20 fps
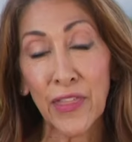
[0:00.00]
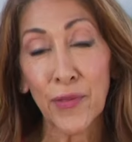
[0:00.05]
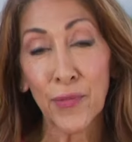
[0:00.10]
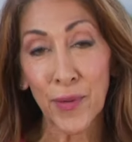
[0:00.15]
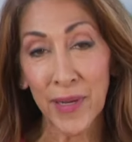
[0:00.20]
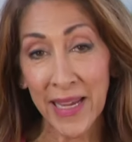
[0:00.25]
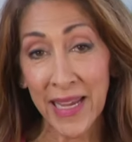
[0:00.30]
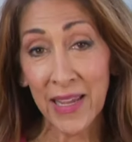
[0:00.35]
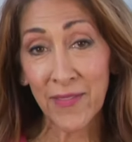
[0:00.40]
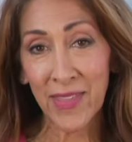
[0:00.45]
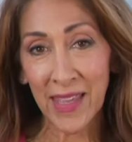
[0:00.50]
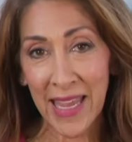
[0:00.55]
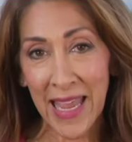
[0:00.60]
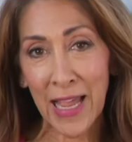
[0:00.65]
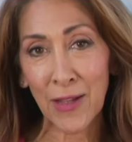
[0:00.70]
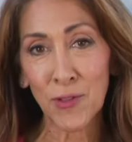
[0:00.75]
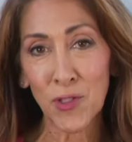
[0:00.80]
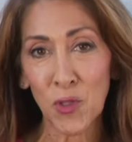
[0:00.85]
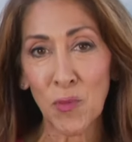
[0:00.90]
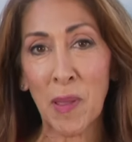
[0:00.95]
three of the
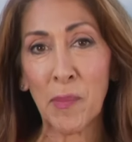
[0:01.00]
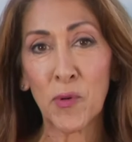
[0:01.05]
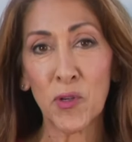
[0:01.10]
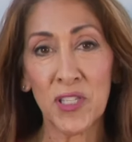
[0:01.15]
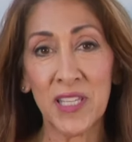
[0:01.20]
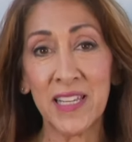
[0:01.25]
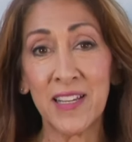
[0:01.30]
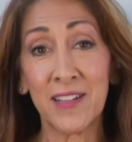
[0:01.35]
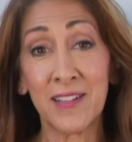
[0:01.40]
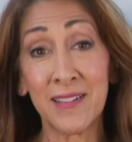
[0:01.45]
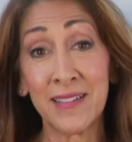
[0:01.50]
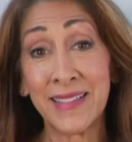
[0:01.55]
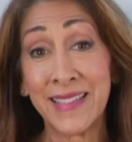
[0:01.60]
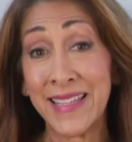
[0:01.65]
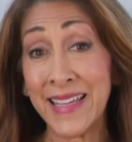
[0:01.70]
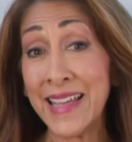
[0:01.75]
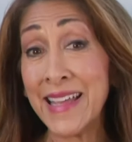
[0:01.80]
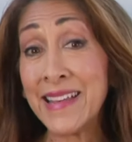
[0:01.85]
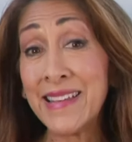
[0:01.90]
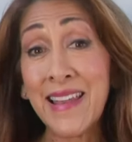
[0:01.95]
council members here
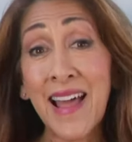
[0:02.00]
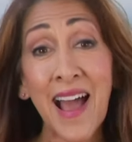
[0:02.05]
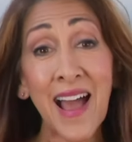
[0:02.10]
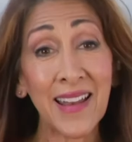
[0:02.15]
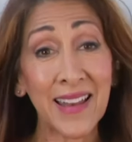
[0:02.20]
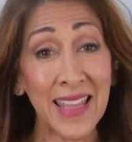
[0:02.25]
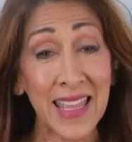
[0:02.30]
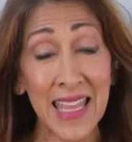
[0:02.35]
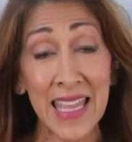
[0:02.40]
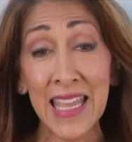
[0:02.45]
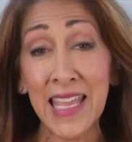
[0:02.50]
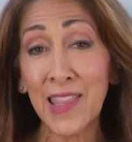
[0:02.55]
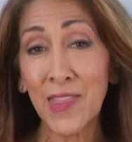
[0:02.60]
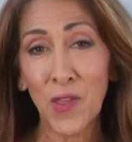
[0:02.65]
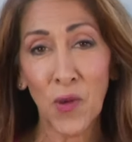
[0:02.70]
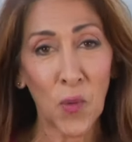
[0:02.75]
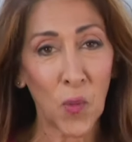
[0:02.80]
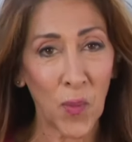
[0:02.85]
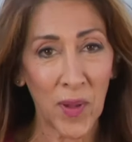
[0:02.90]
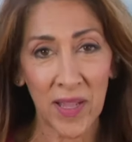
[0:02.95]
did not heed
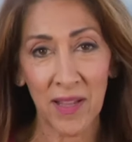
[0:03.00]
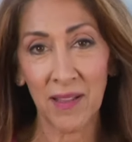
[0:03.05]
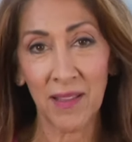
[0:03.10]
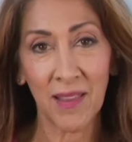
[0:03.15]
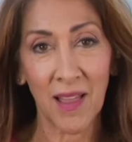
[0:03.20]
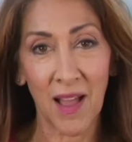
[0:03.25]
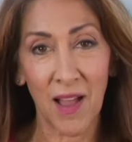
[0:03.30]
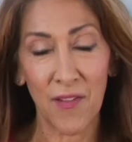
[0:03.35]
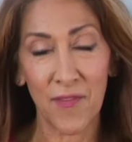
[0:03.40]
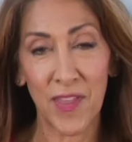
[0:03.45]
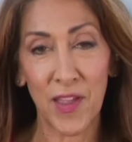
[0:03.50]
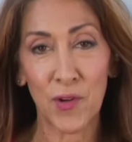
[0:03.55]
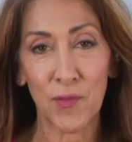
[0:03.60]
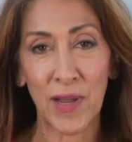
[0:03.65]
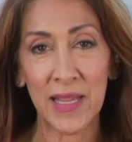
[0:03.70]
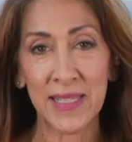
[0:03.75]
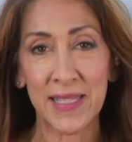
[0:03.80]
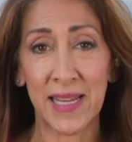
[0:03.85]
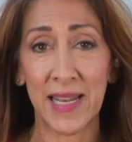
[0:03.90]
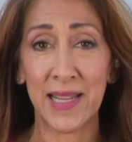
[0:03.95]
the will of their
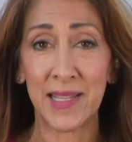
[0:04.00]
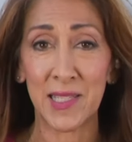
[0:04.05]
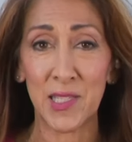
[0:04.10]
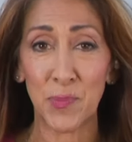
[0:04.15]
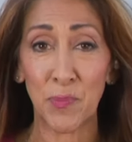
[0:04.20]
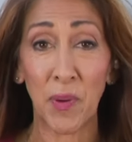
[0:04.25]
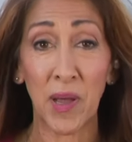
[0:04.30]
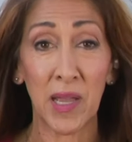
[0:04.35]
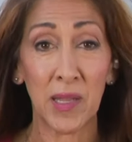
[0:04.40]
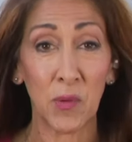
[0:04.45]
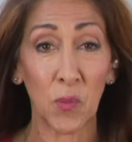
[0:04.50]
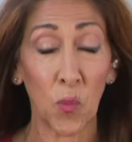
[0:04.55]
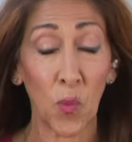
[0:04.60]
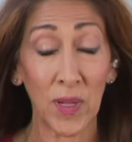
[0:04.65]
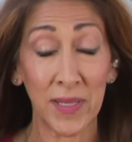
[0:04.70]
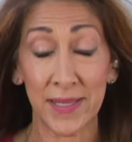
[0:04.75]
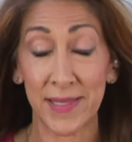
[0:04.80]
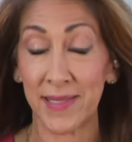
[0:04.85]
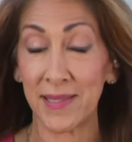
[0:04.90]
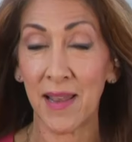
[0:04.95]
residents, but
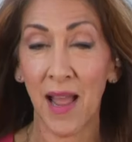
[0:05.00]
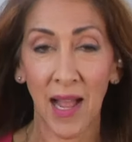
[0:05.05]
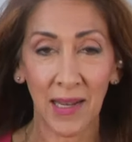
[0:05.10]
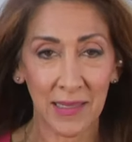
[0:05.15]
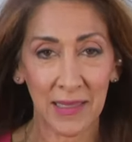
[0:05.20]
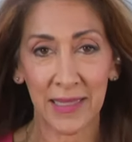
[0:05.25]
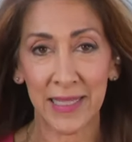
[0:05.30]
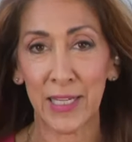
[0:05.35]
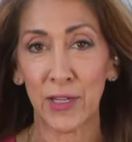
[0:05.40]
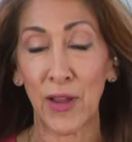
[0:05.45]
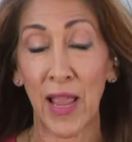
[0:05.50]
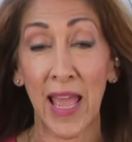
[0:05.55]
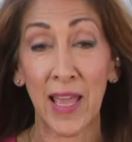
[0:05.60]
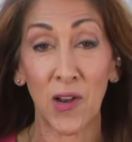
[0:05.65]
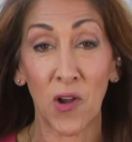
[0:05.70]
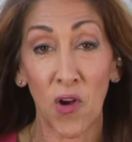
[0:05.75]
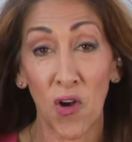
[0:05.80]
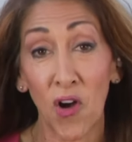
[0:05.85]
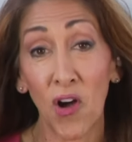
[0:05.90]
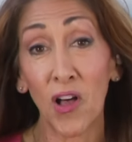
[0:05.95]
what's not clear
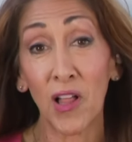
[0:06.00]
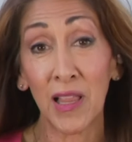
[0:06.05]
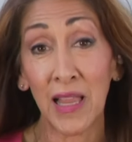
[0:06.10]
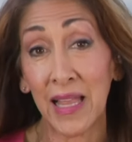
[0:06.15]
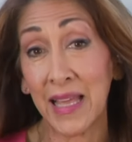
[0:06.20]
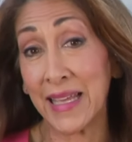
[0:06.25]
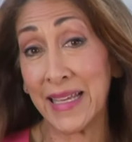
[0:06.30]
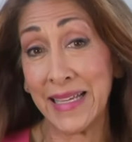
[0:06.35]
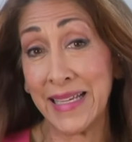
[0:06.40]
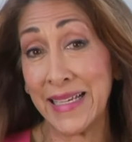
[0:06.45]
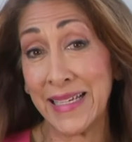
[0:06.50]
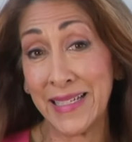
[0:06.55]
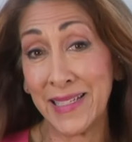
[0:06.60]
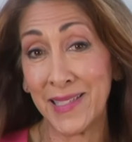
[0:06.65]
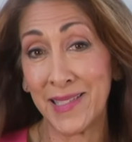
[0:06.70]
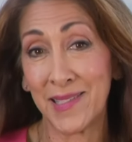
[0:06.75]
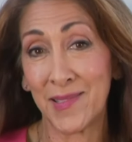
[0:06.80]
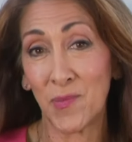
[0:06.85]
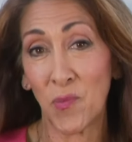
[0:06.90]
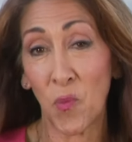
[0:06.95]
at all
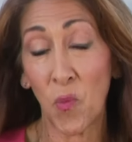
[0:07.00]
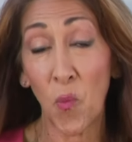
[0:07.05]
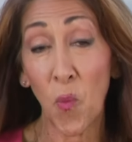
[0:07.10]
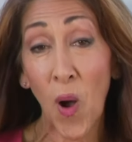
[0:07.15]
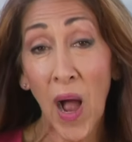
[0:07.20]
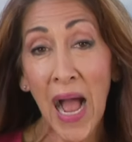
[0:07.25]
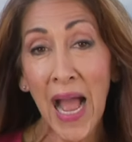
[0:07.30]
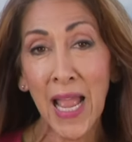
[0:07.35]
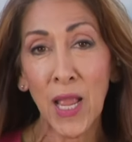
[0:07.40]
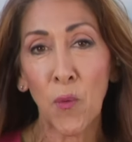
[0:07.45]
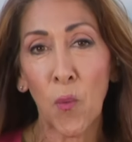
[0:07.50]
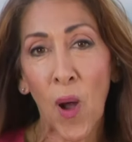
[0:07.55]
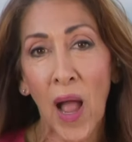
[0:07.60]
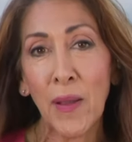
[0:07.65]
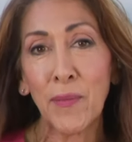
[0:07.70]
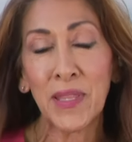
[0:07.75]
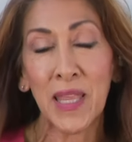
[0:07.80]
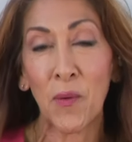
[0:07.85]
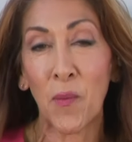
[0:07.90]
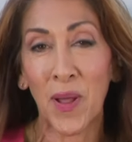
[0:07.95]
is why?
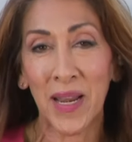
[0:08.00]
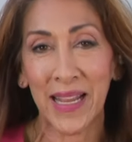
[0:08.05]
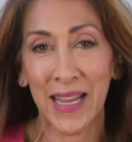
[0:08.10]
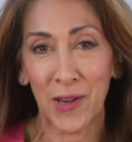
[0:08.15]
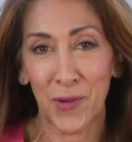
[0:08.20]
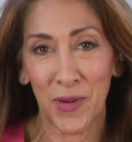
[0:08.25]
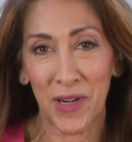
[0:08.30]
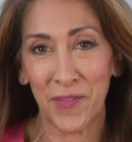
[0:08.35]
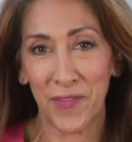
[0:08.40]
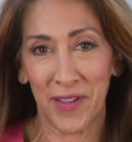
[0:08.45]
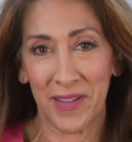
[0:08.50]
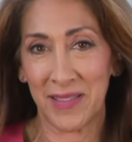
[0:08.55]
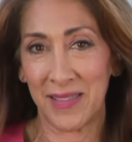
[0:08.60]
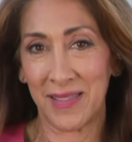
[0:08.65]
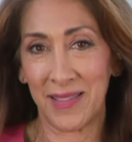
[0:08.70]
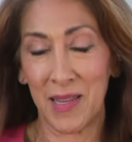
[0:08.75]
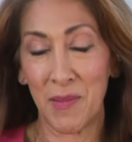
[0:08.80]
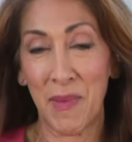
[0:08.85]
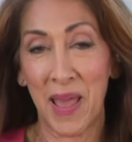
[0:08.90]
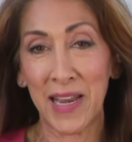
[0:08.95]
Why would they want to get rid of a
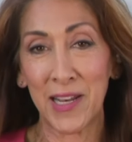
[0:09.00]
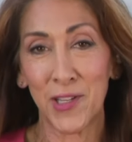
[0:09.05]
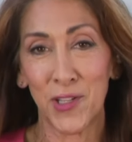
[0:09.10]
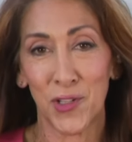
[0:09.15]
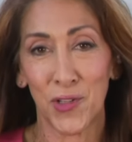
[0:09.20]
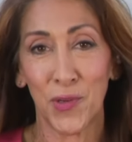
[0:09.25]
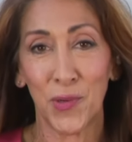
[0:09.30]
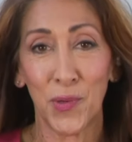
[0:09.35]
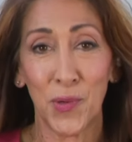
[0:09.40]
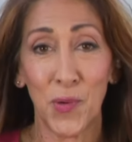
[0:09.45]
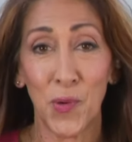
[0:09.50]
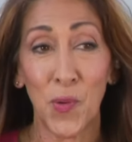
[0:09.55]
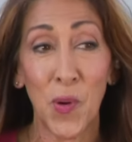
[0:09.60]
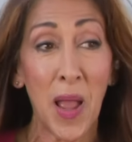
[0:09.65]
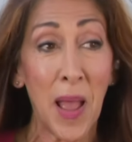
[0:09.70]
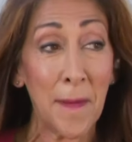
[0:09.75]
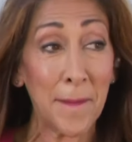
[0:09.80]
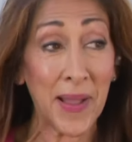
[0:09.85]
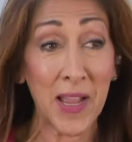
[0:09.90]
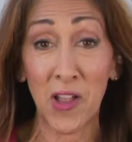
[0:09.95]
city manager who,
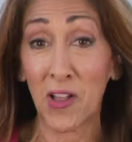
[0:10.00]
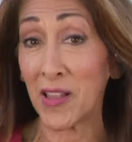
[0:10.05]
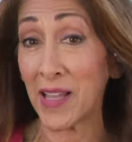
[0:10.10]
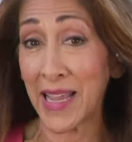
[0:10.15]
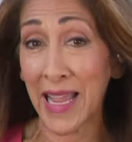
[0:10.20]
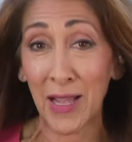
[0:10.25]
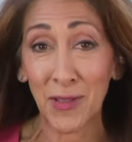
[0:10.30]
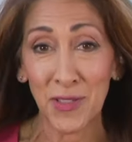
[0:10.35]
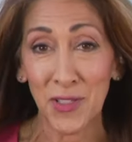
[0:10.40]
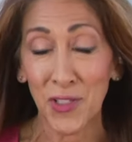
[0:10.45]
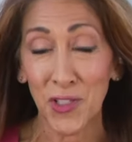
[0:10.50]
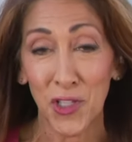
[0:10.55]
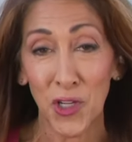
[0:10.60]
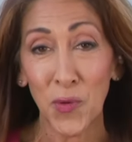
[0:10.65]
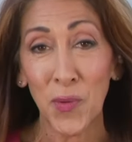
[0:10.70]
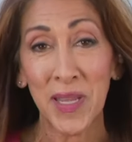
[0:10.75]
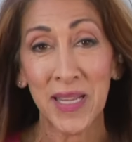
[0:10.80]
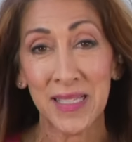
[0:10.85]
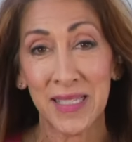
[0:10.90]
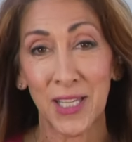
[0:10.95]
by all accounts, is
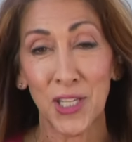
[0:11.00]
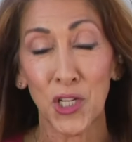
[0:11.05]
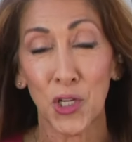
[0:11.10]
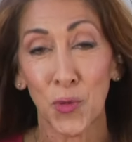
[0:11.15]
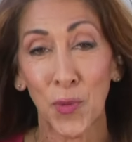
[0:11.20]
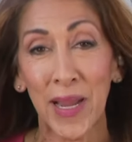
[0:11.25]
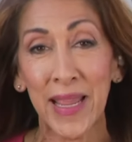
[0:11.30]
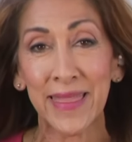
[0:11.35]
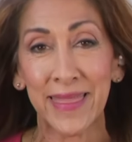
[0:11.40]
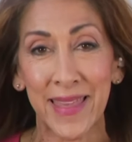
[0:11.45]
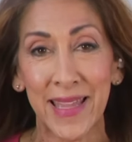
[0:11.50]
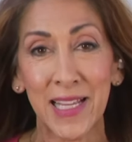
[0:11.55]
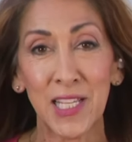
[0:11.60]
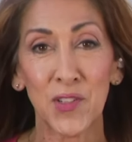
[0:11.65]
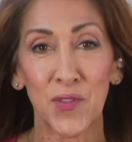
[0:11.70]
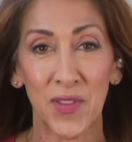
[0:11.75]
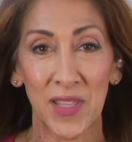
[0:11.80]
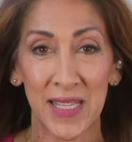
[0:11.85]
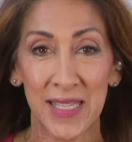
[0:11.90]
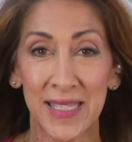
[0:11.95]
doing such great
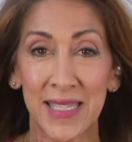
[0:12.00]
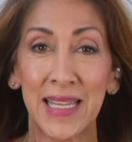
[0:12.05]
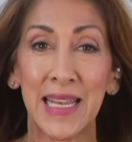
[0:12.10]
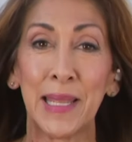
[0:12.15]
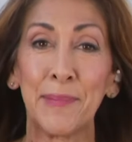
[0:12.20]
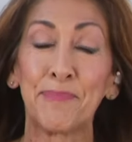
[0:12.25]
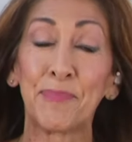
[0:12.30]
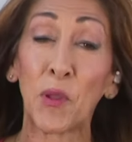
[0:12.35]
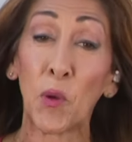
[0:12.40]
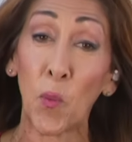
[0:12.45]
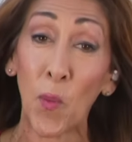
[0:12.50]
things for the city?